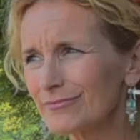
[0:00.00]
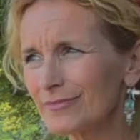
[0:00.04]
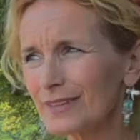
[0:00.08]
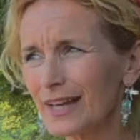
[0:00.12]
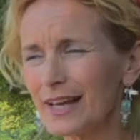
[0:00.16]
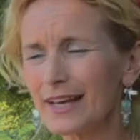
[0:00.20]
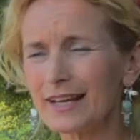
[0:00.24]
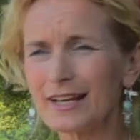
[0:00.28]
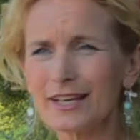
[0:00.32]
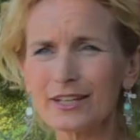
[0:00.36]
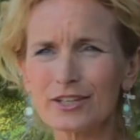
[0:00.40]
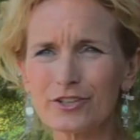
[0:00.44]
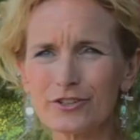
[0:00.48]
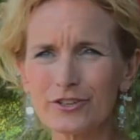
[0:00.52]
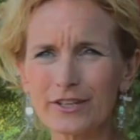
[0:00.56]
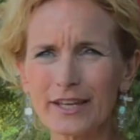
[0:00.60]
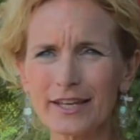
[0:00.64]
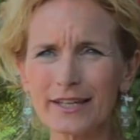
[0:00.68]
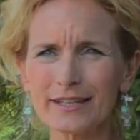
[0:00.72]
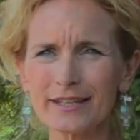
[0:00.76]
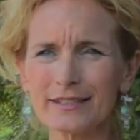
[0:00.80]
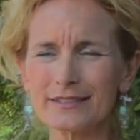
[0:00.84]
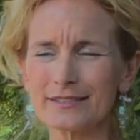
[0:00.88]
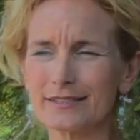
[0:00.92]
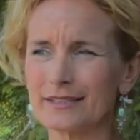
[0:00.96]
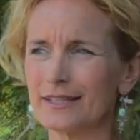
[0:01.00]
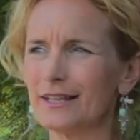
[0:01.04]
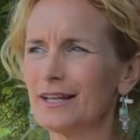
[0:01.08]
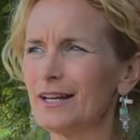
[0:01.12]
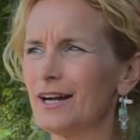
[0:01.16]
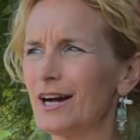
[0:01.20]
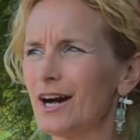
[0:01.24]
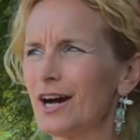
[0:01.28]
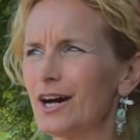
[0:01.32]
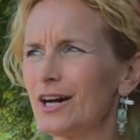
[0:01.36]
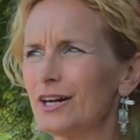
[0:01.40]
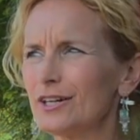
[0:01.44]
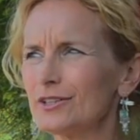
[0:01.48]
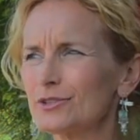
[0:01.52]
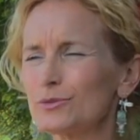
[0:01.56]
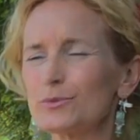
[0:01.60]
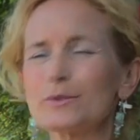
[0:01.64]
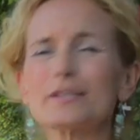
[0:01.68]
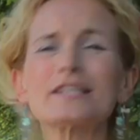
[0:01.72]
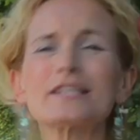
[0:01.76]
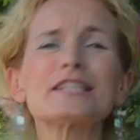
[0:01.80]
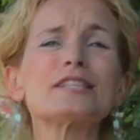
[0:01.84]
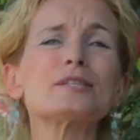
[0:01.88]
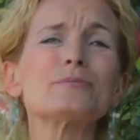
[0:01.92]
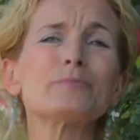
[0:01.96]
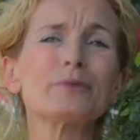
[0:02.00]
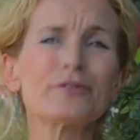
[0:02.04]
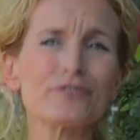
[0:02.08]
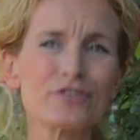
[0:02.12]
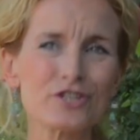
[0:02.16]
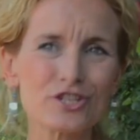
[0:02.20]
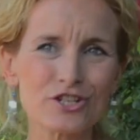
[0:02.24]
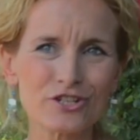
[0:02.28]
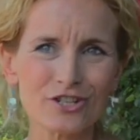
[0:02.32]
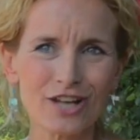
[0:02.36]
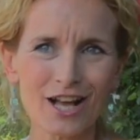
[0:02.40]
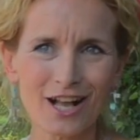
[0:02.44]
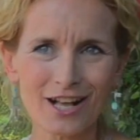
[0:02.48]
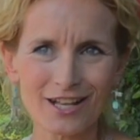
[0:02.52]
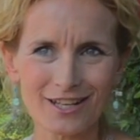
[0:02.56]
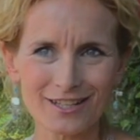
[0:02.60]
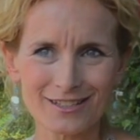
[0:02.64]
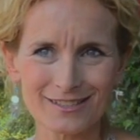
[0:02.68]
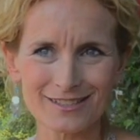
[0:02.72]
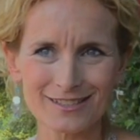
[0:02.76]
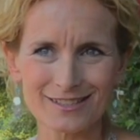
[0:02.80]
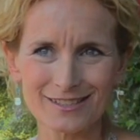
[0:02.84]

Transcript: and I create art with a spiritual heart.